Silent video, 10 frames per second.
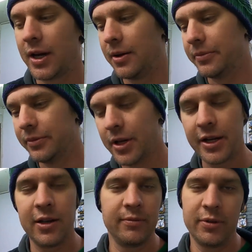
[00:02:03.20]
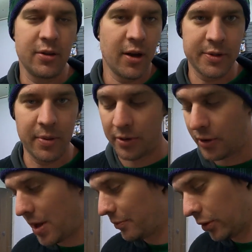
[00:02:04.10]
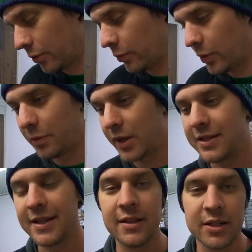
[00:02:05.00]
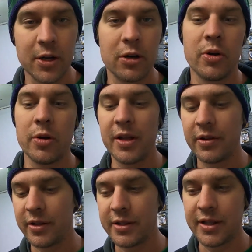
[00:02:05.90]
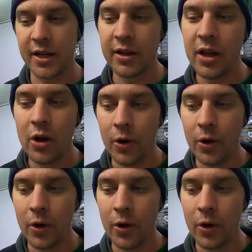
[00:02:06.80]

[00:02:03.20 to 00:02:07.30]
Like you guys probably remember when we did the stock bottom end on this thing,